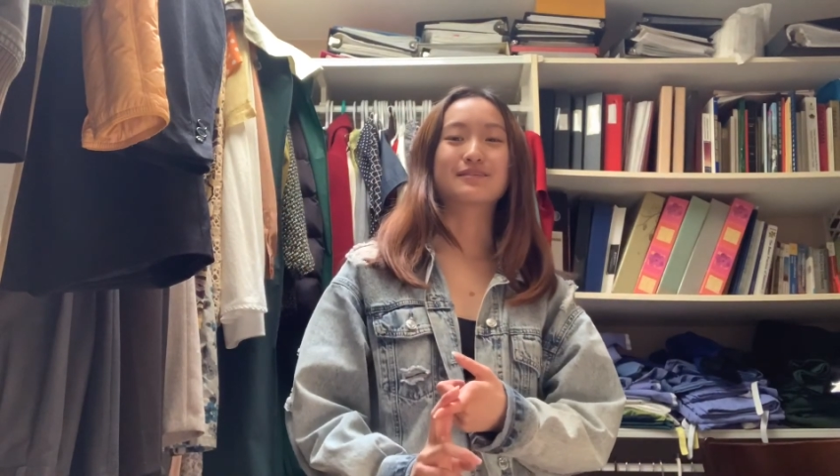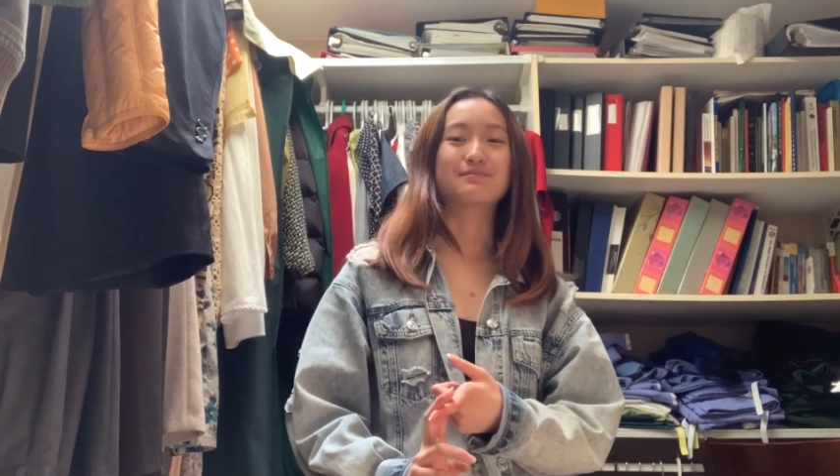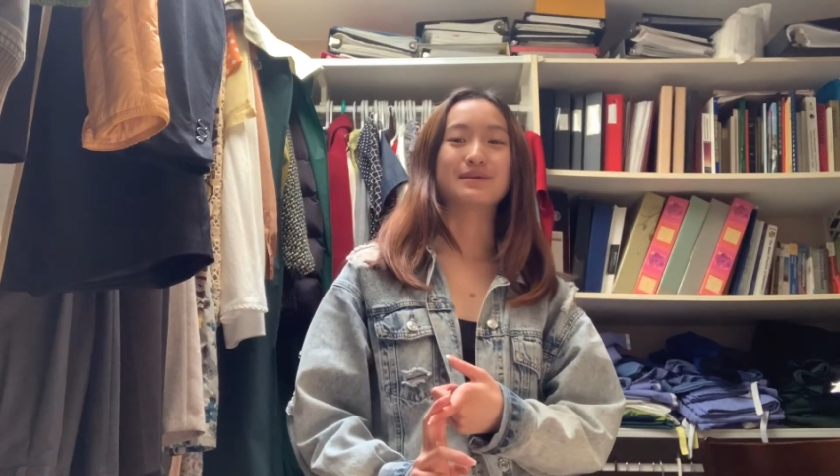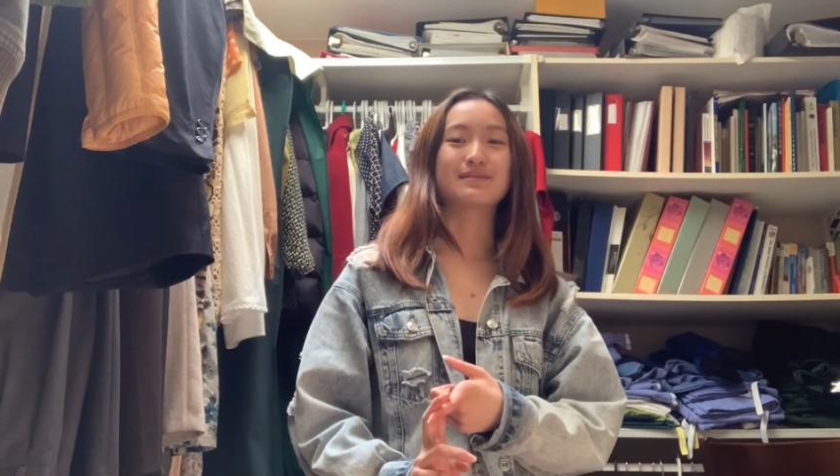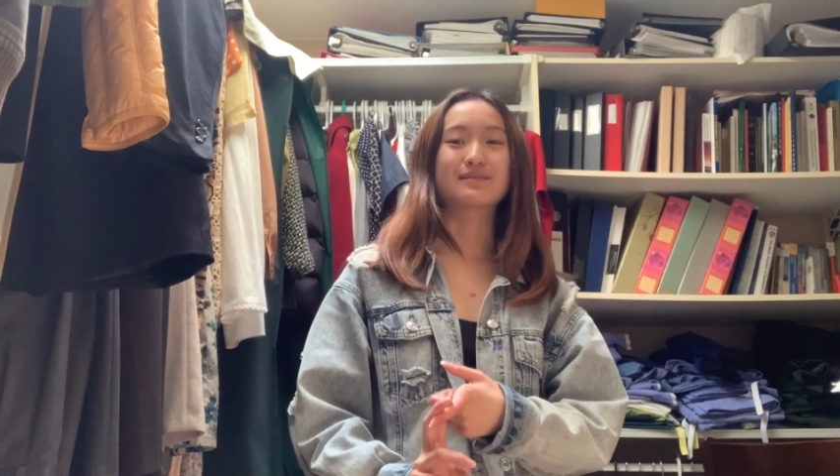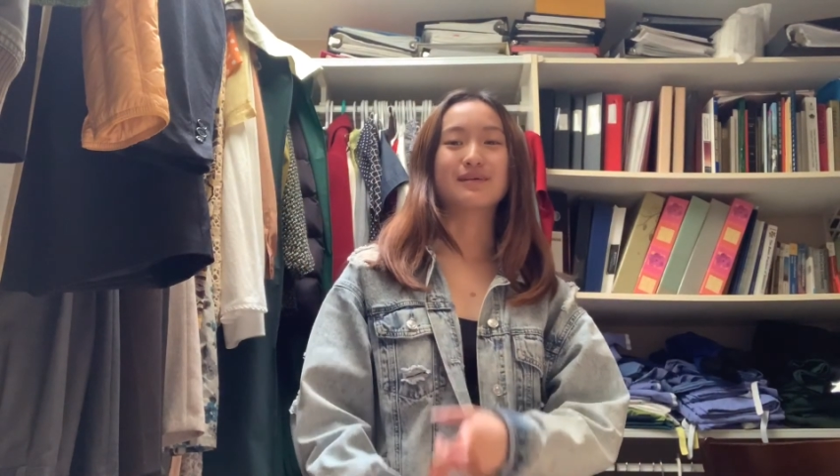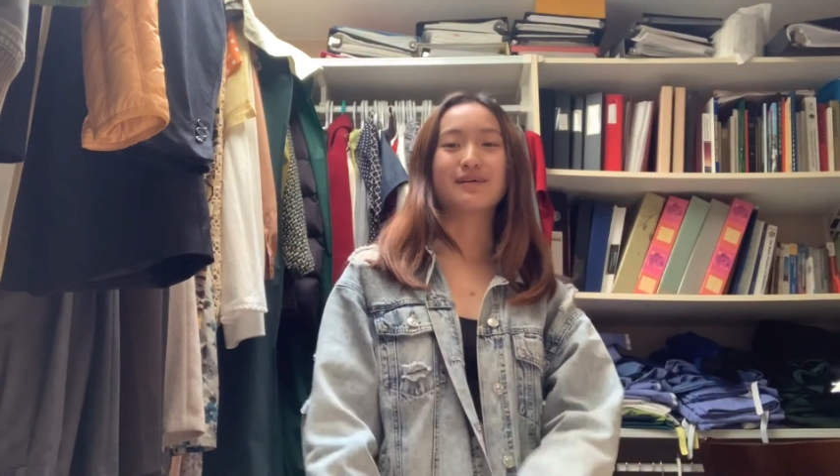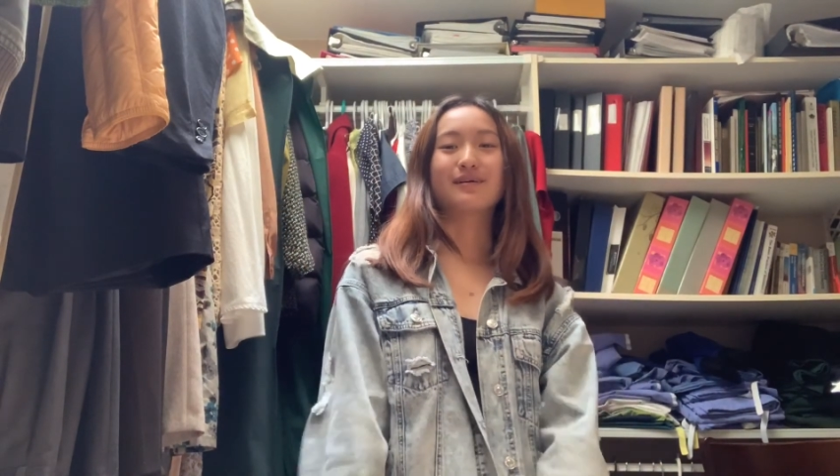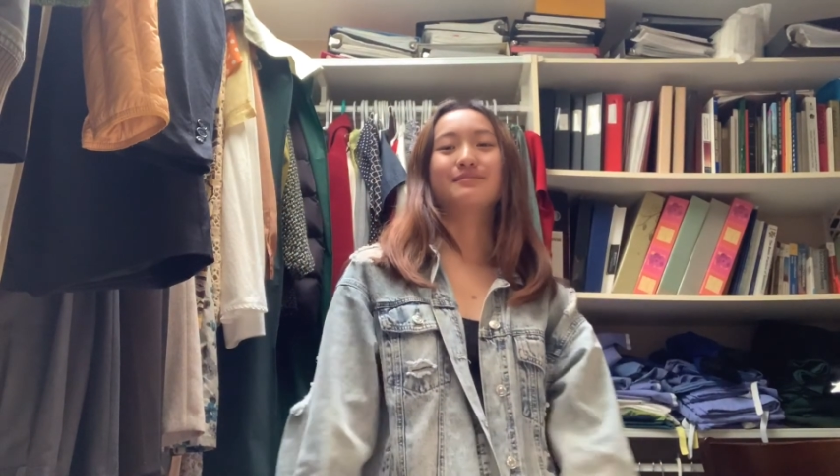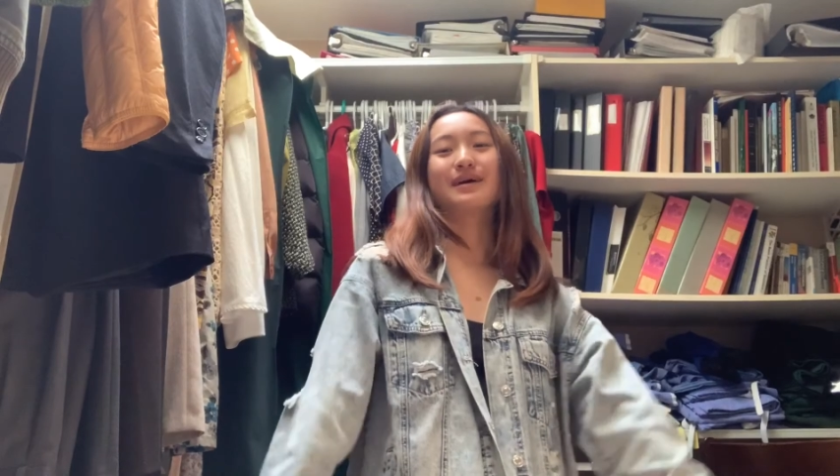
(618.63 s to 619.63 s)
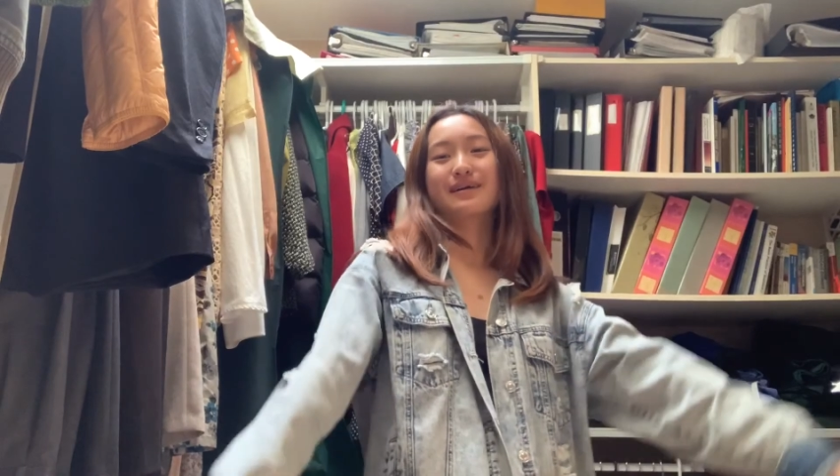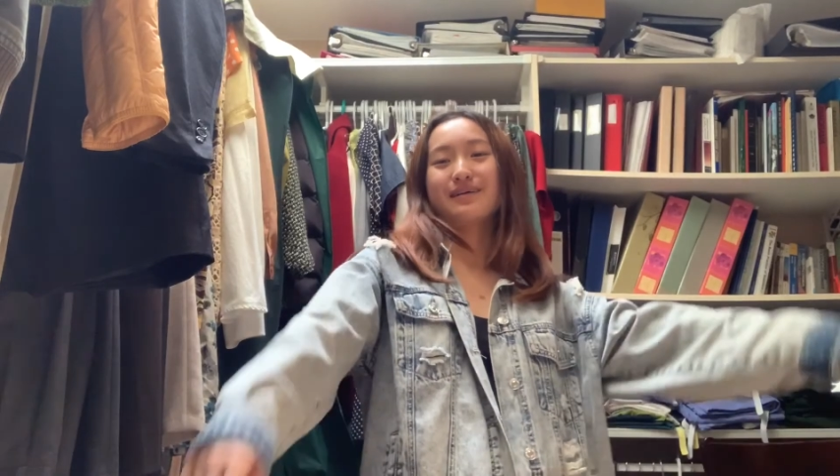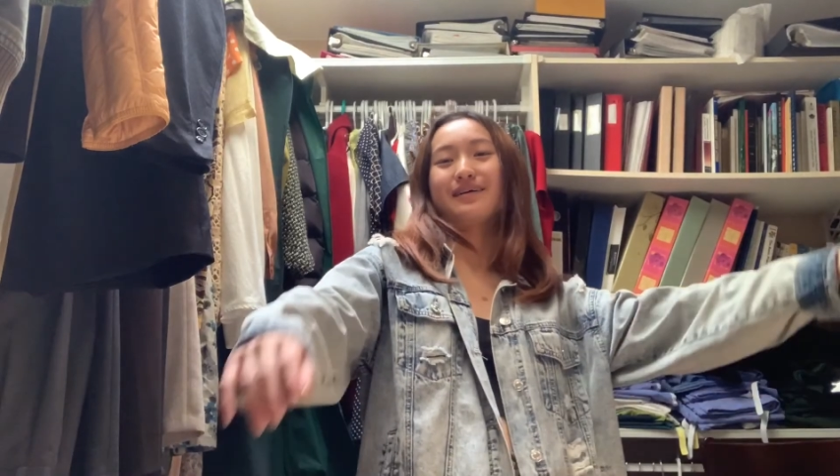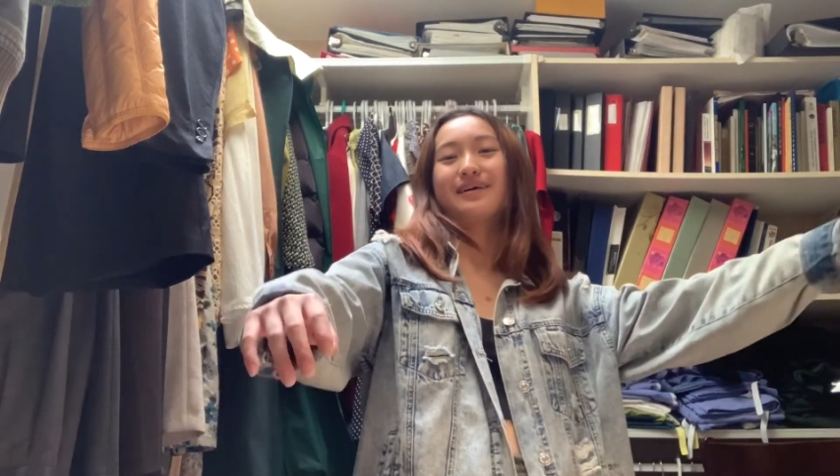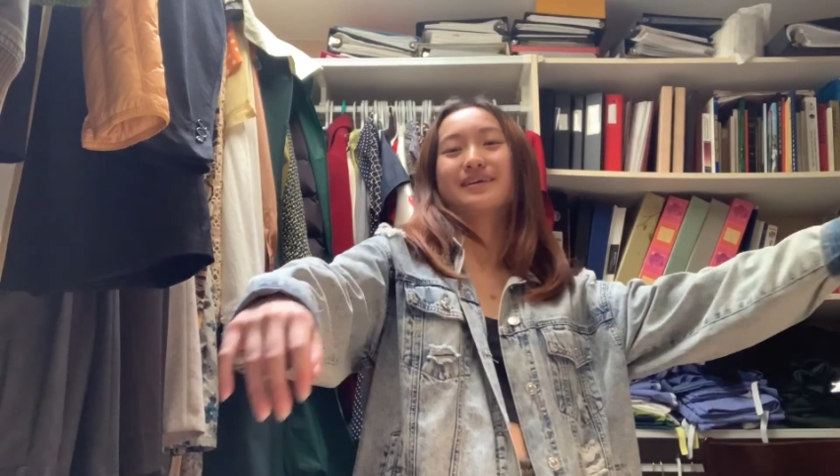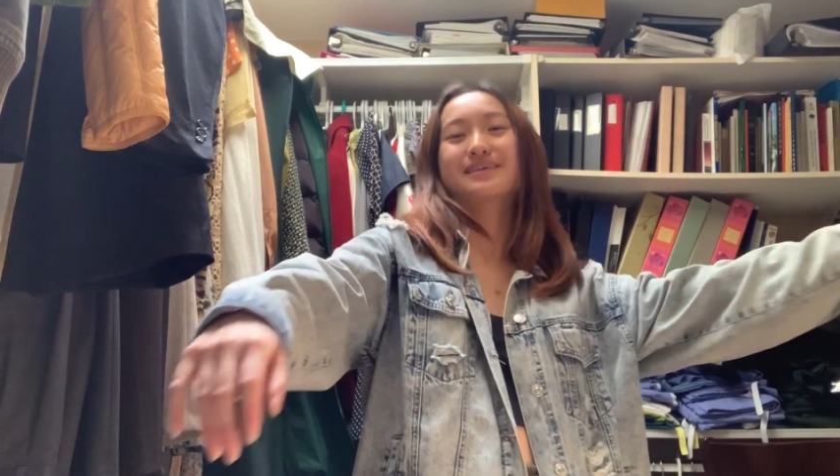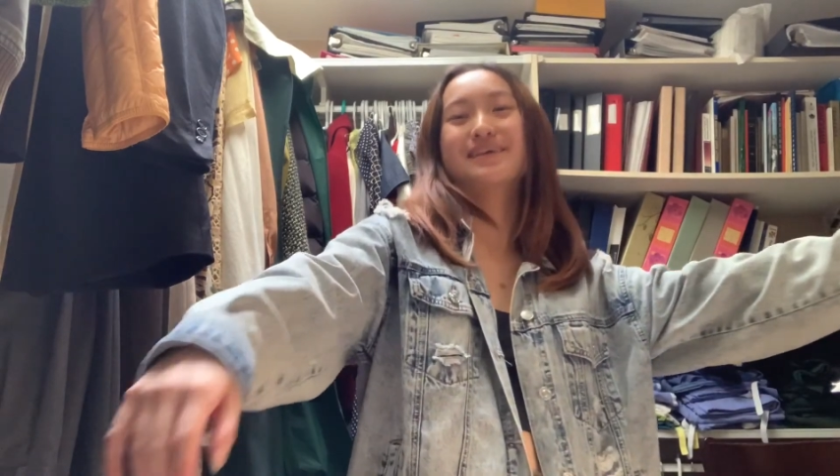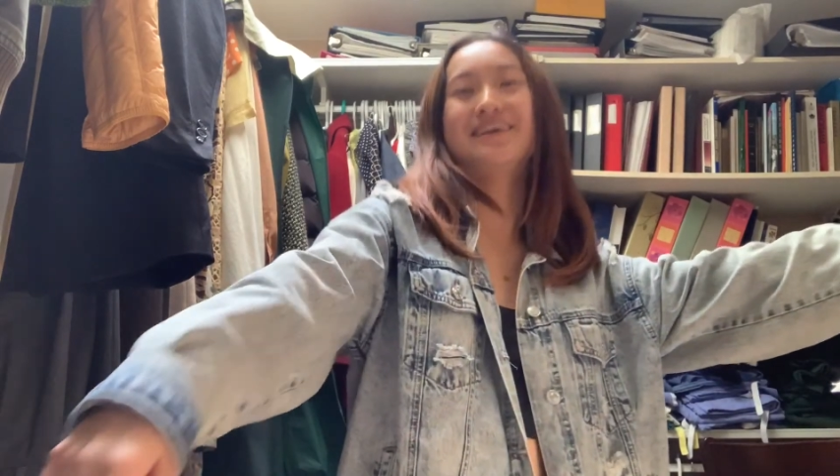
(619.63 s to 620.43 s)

spins. Oh my gosh.